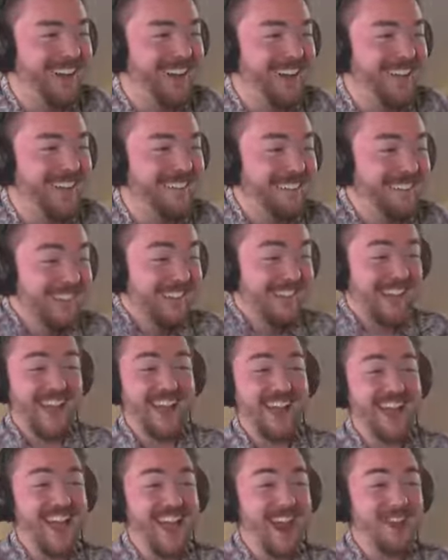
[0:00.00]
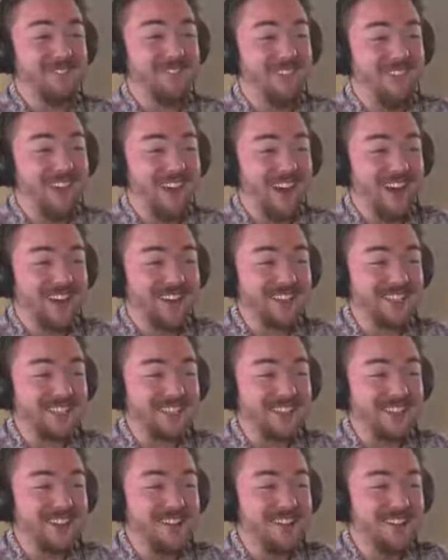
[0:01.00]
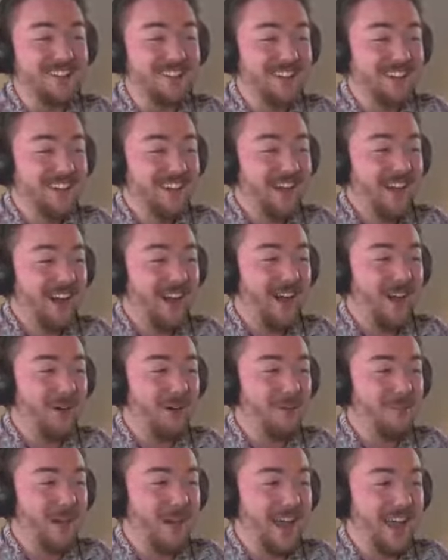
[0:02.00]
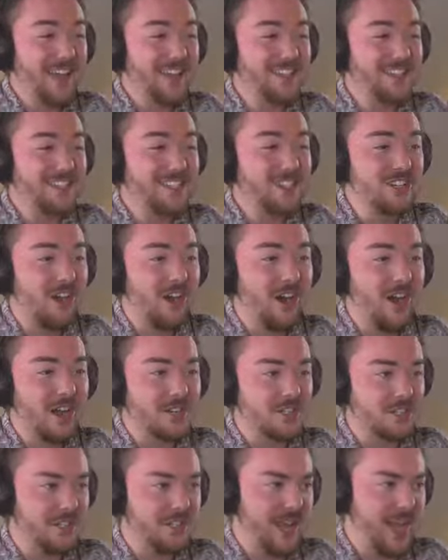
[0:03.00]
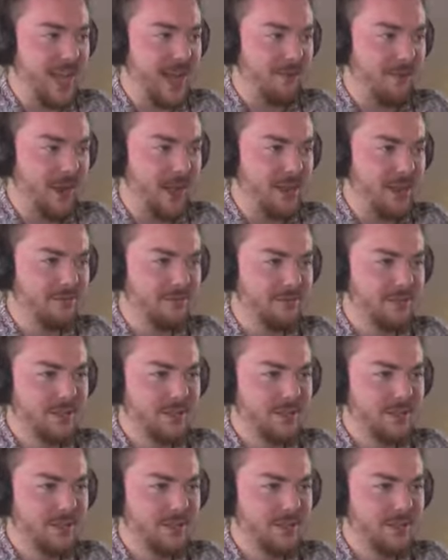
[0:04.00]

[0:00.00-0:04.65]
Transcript: I'm in the pool. It works, dude. I can't believe it's still running. Gosh. Yeah, right?